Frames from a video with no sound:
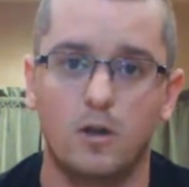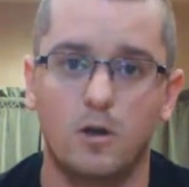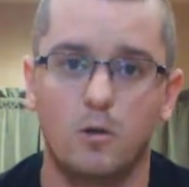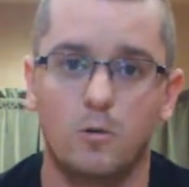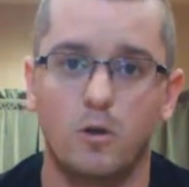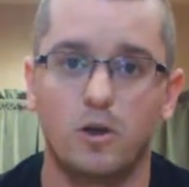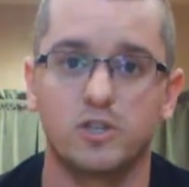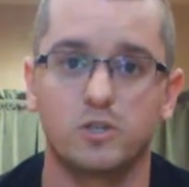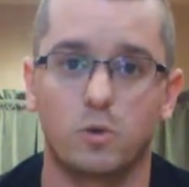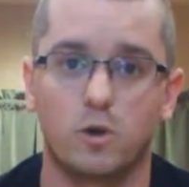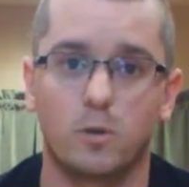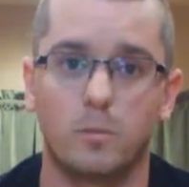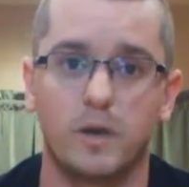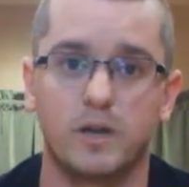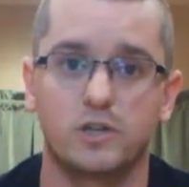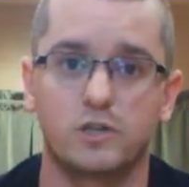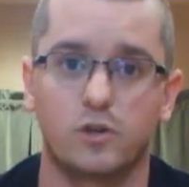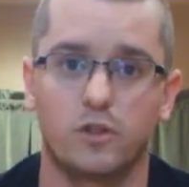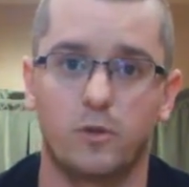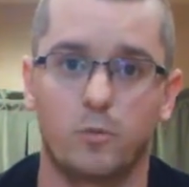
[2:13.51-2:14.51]
We also want to make
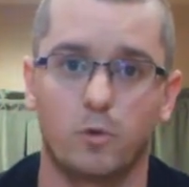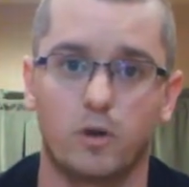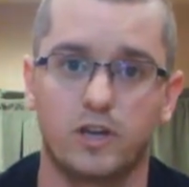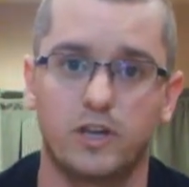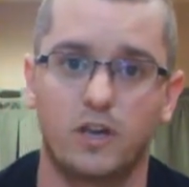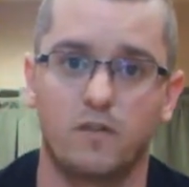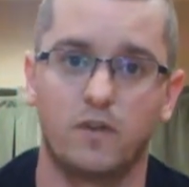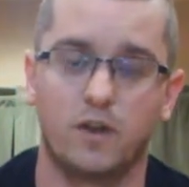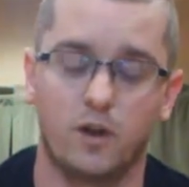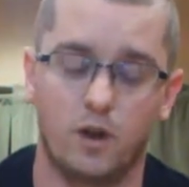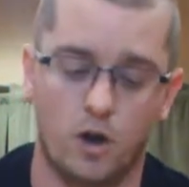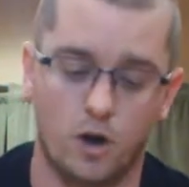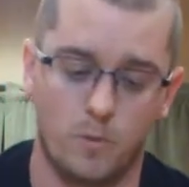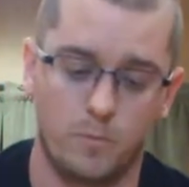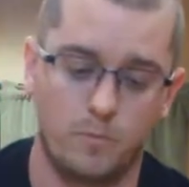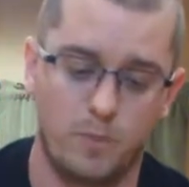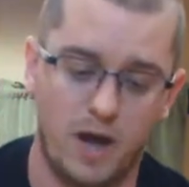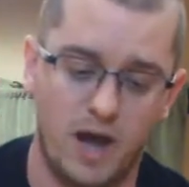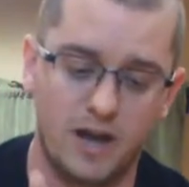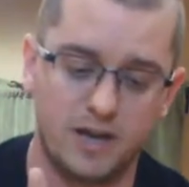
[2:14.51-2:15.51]
sure that we're giving our
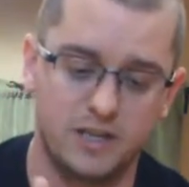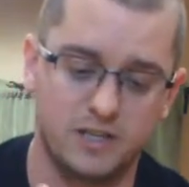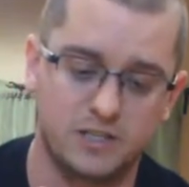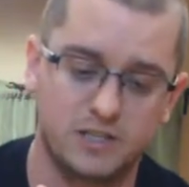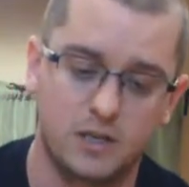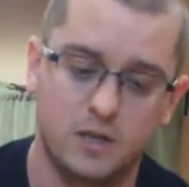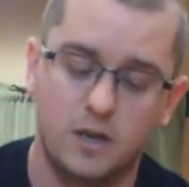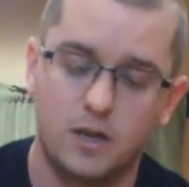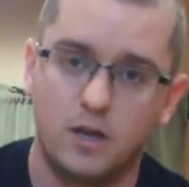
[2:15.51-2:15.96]
bodies